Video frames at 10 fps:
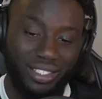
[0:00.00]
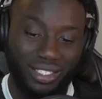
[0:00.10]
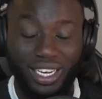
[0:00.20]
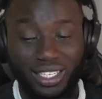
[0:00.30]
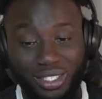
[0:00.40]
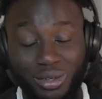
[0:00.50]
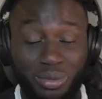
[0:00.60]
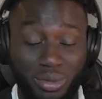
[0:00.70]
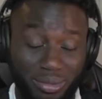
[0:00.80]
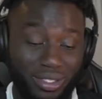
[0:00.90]
thanks to the
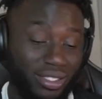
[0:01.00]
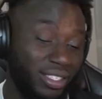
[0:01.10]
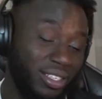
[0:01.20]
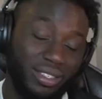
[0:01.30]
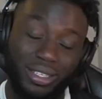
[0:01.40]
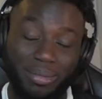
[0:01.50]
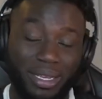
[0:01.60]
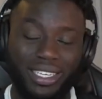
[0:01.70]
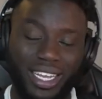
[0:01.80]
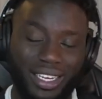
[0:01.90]
women. You know, the men
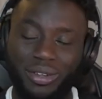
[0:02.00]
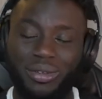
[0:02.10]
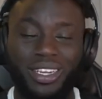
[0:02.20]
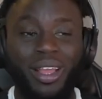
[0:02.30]
can't do it.